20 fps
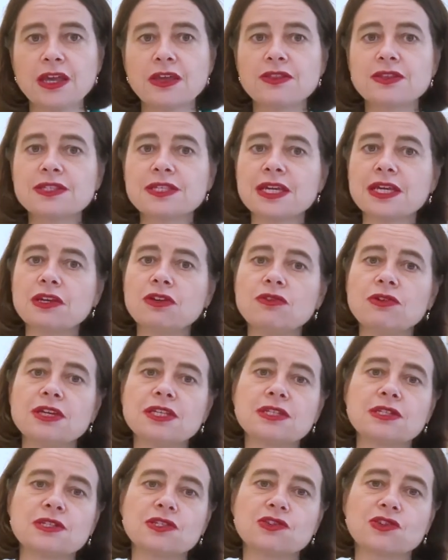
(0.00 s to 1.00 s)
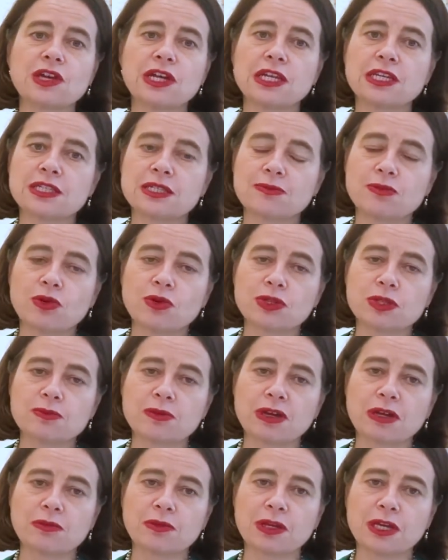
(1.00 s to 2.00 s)
The second reason Australia supports
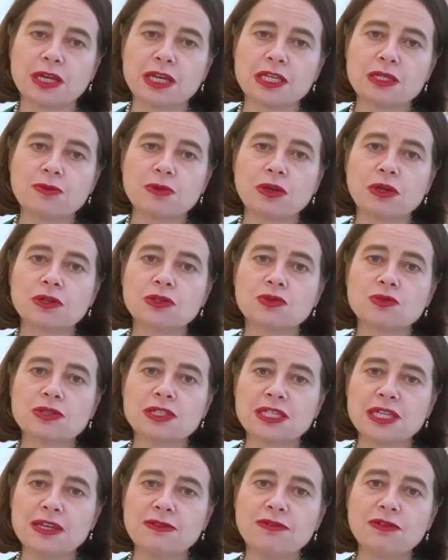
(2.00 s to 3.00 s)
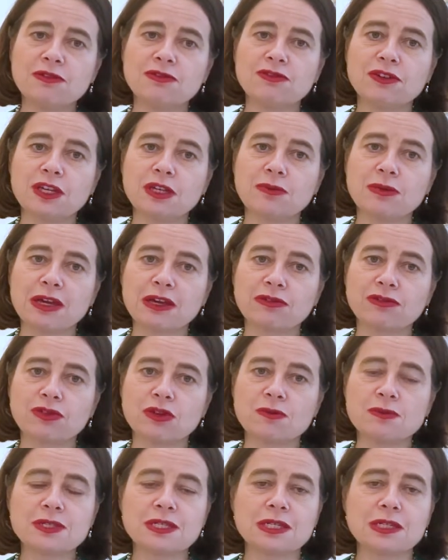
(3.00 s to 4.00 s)
PAPI is because receiving feedback
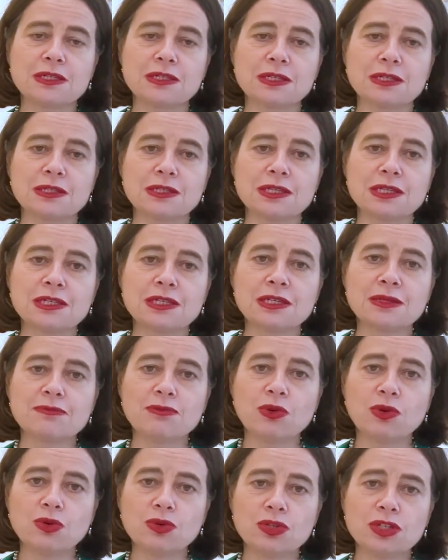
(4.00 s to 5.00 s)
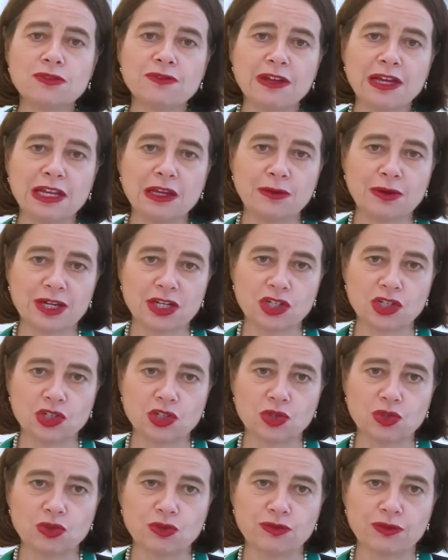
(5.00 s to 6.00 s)
from citizens is an important evaluation
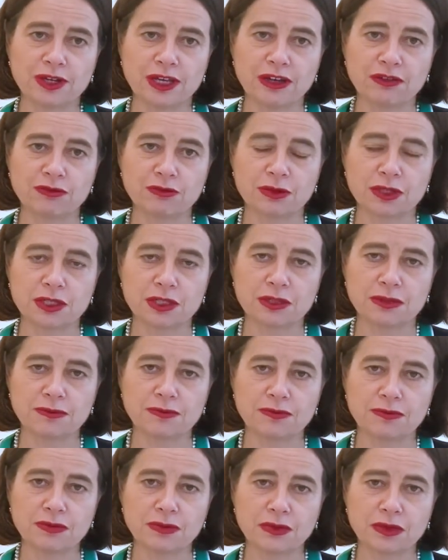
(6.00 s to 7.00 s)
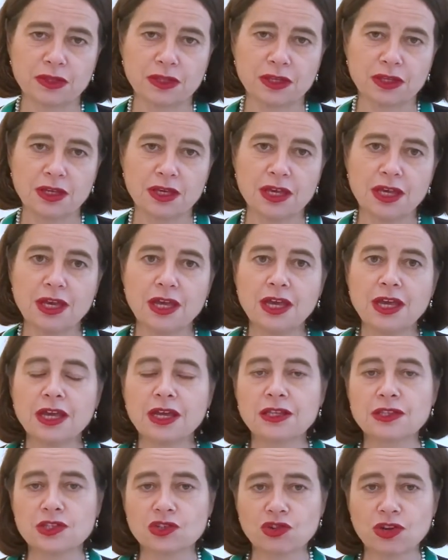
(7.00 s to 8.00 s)
tool for government.
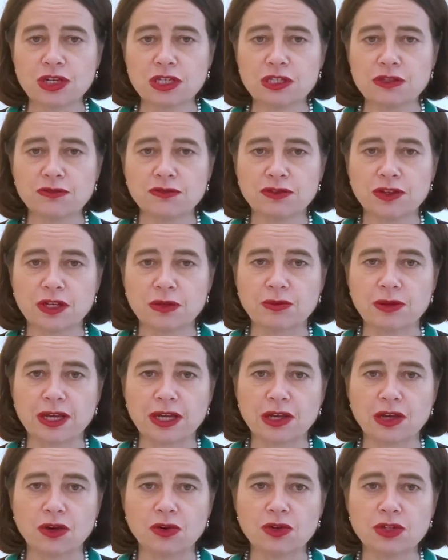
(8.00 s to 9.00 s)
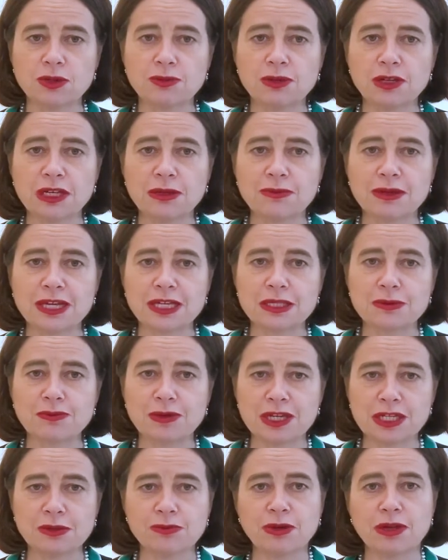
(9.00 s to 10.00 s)
Constructive feedback ultimately makes
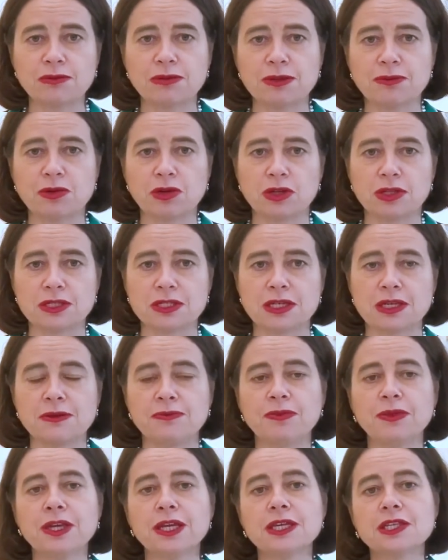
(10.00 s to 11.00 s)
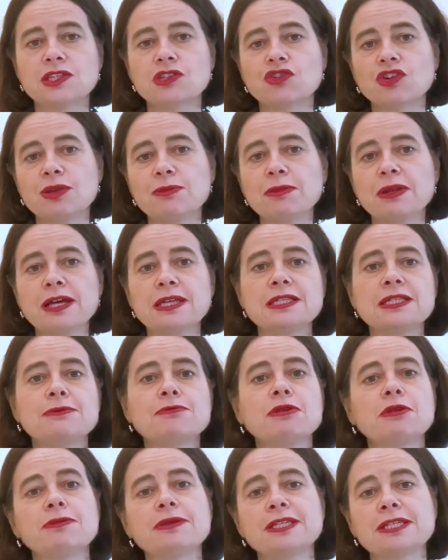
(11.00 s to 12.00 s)
better public policy, streamlines
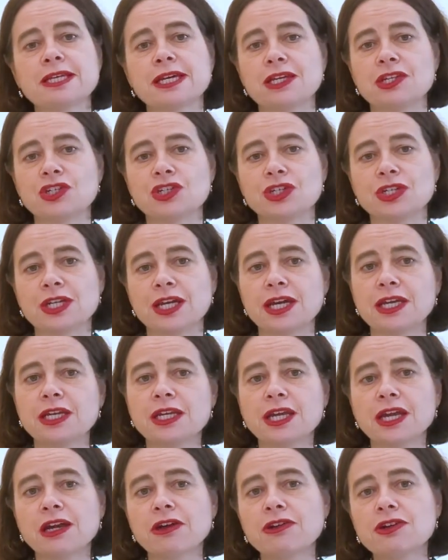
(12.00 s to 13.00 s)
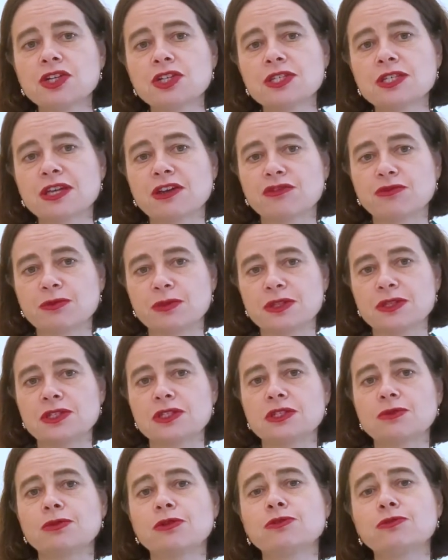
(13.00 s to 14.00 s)
implementation and encourages
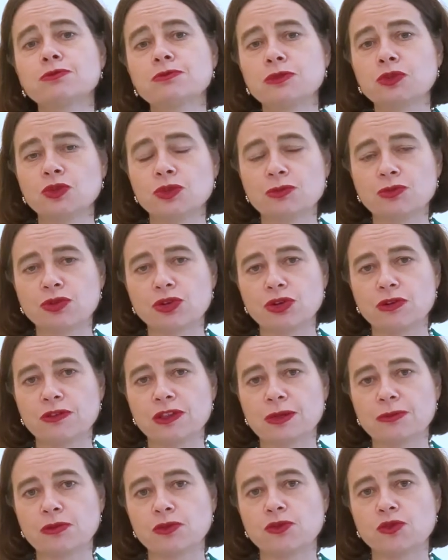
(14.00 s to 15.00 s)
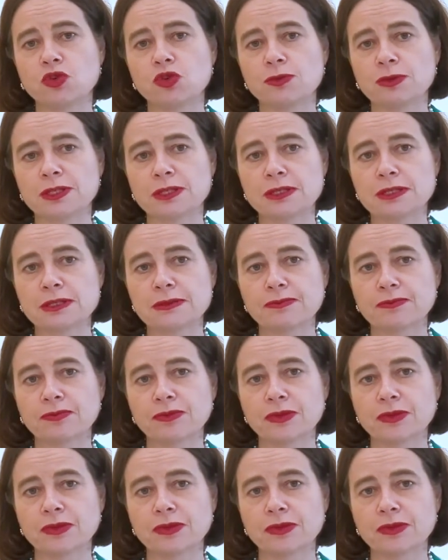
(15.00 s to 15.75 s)
governments to improve their performance.